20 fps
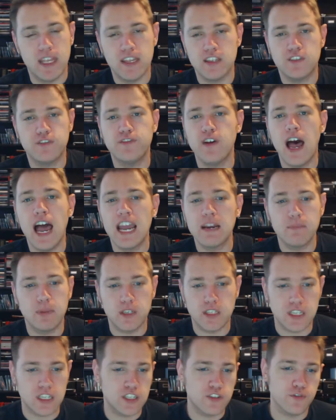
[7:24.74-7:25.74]
is fine,
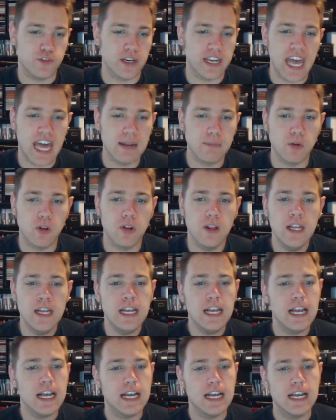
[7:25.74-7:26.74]
but it's forgettable.
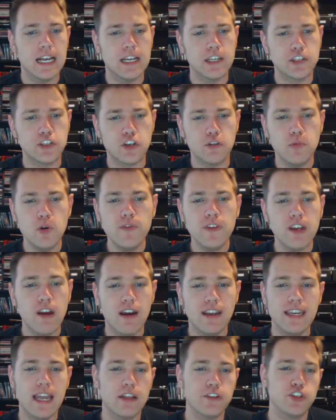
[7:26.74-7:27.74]
So moving
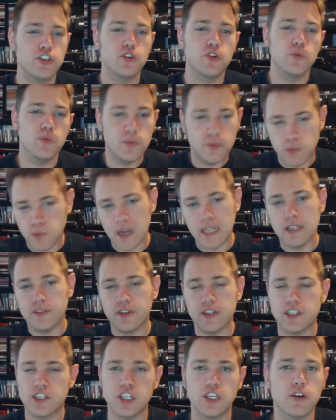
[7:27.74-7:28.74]
on now to
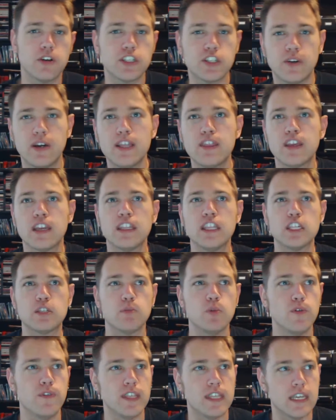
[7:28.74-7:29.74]
relevance, you know, is there anything in
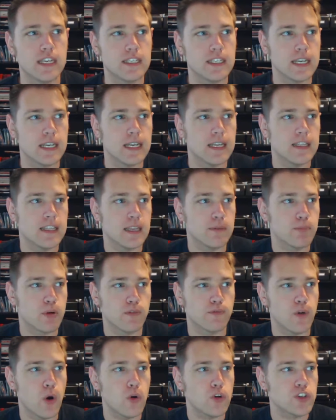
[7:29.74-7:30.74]
this movie that that
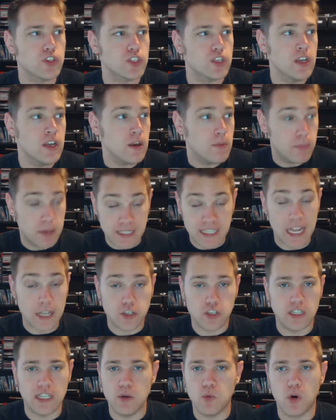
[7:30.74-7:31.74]
provokes
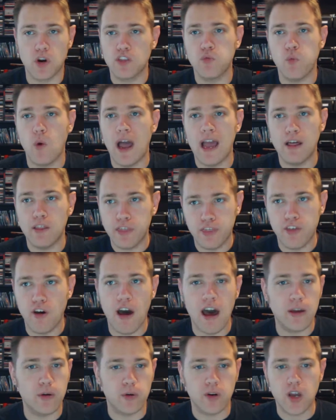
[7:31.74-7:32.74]
potentially worthwhile
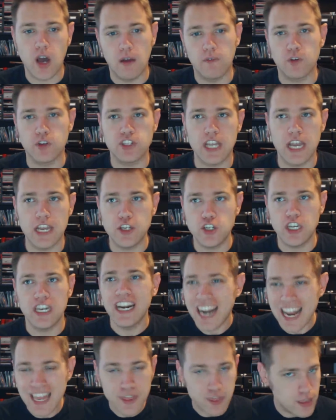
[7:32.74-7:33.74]
thought or conversation?
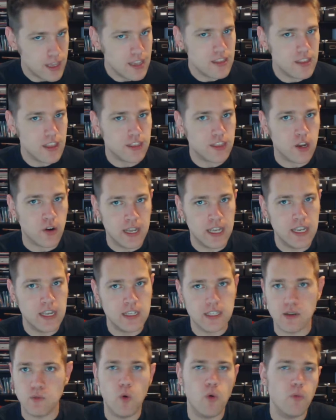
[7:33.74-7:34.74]
And I think that there
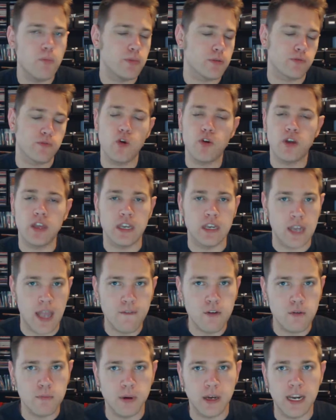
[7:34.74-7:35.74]
is. It won't provoke it in
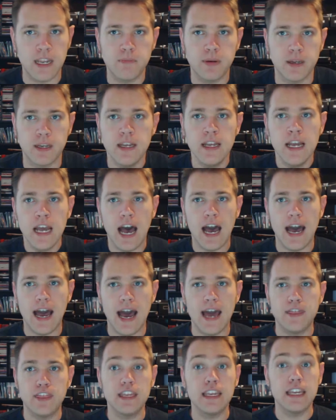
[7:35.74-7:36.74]
everybody, but
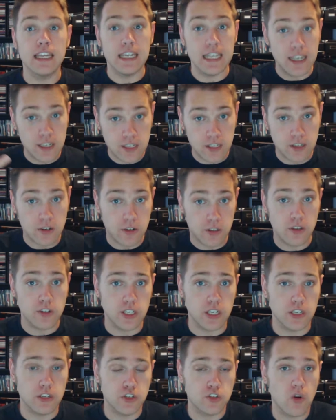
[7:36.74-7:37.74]
I think it is.
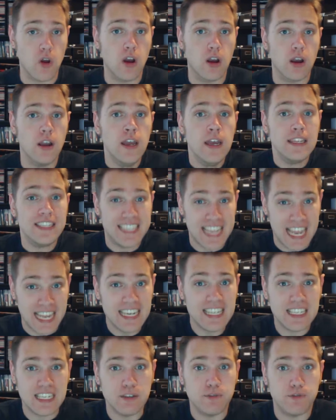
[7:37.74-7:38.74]
There's a strong
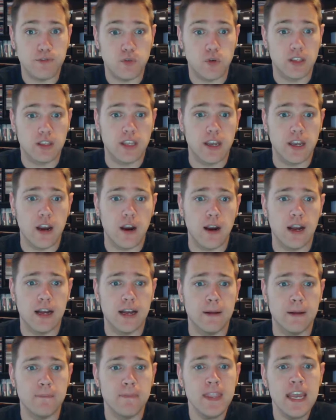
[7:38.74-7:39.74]
tendency for it
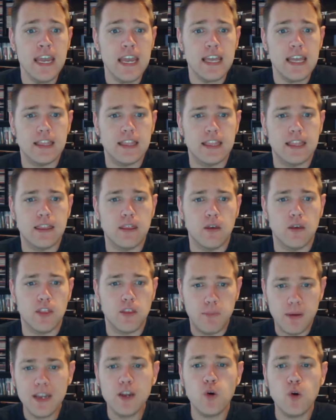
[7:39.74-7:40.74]
there. The
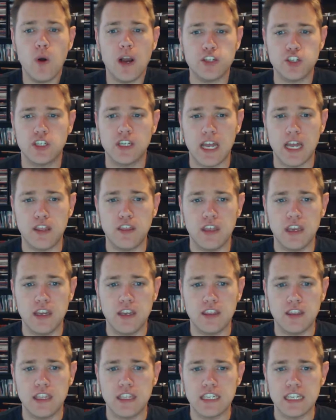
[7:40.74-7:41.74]
big question I
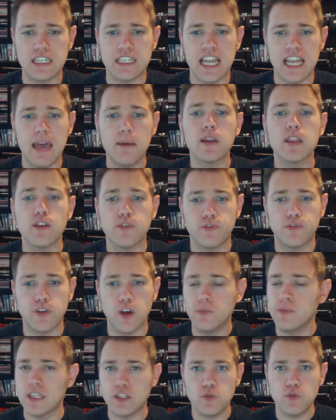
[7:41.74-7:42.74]
think that's examined in the
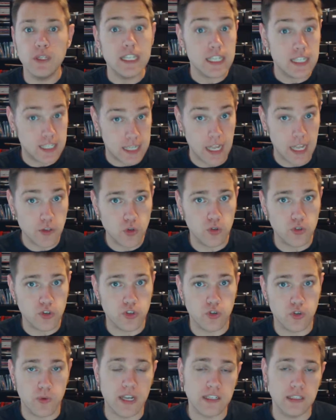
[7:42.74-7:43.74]
film that's really central
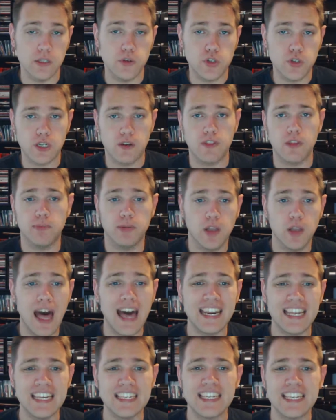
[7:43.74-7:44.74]
to the resolution of the
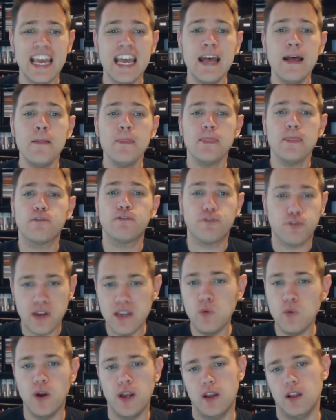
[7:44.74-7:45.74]
plot is,
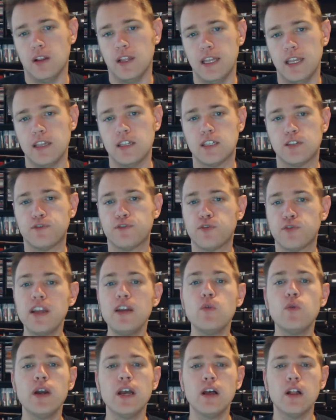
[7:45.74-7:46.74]
free will. Is
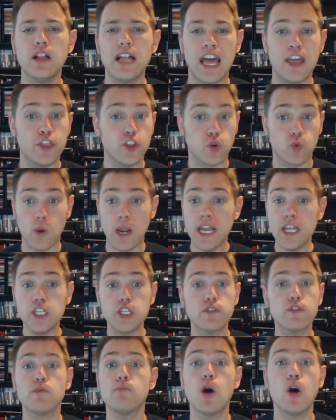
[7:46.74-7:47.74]
free will and the
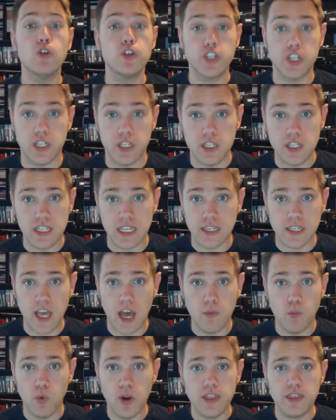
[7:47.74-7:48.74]
range of emotions that
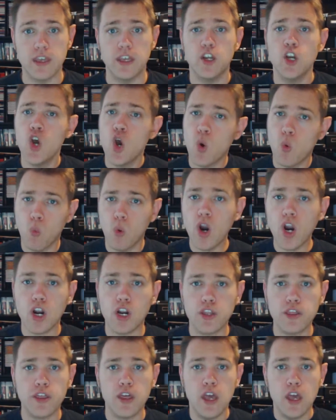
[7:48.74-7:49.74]
come with it
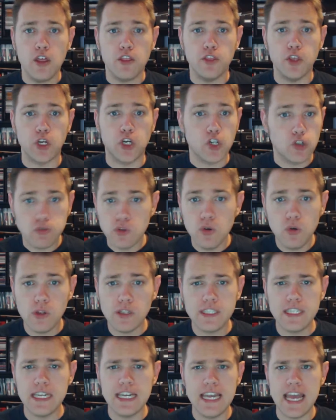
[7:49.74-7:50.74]
worth the
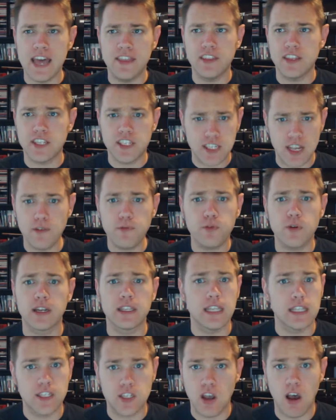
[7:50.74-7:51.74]
cruelty and the
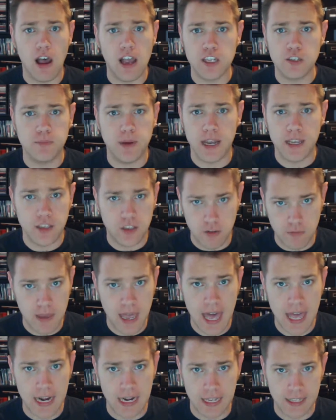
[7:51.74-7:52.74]
suffering that's caused by
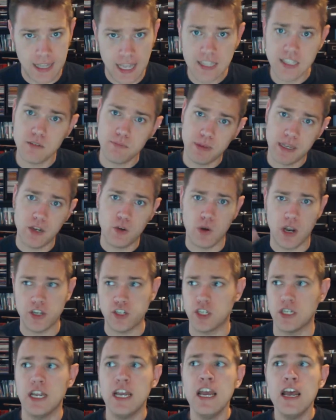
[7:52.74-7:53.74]
humanity? That's a big
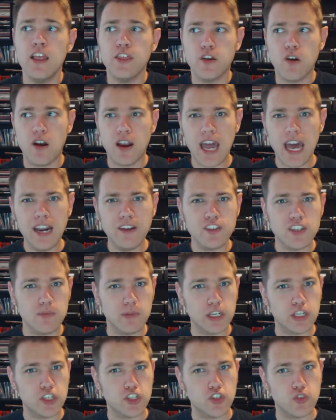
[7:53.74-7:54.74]
question. There are kind of
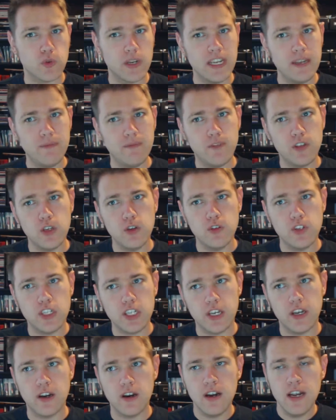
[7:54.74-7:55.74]
some extreme
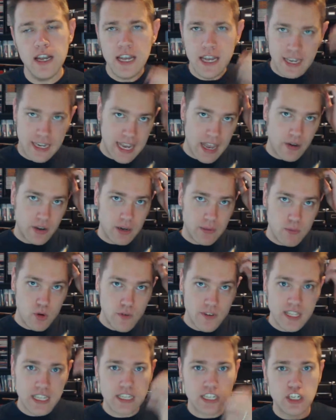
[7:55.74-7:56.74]
views here. Now, in a
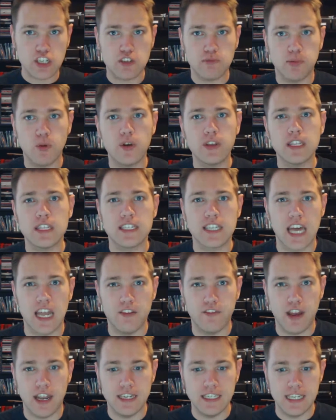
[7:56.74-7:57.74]
movie that's exploring this
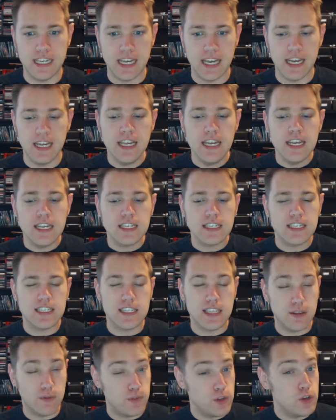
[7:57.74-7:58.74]
kind of idea,
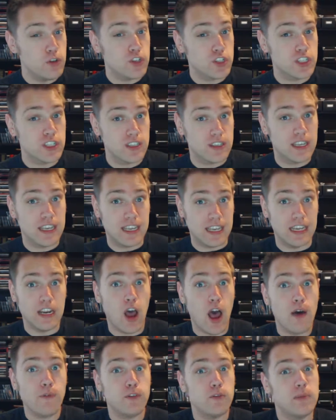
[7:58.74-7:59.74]
the views can
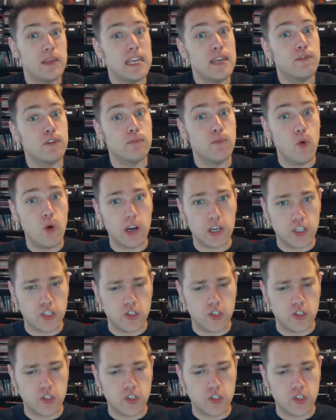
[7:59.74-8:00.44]
often be even more